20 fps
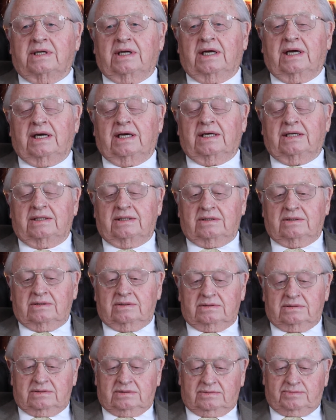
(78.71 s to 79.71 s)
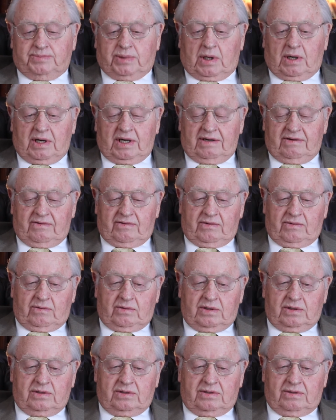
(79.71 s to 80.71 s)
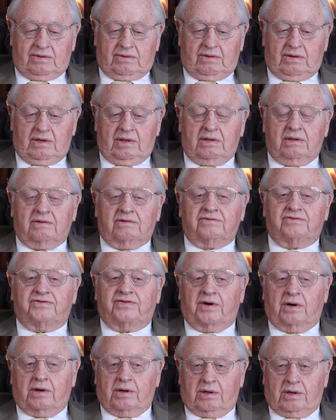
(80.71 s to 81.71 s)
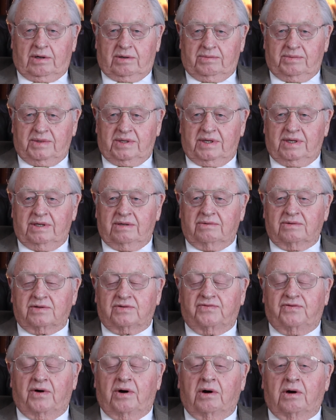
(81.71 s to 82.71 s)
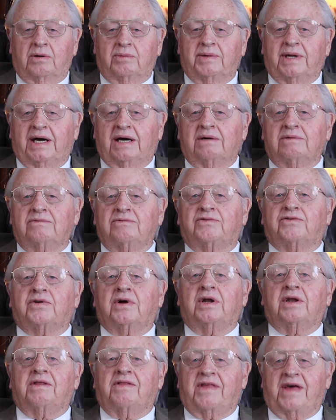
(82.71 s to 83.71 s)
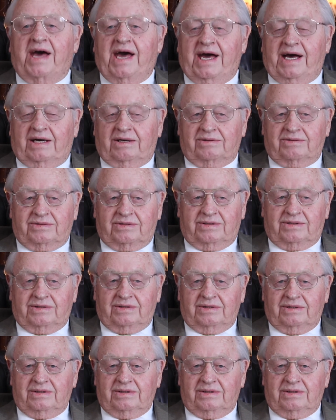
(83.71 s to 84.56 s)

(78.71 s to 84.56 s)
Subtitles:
and part of it was farmed, and it was farmed out in front of the house.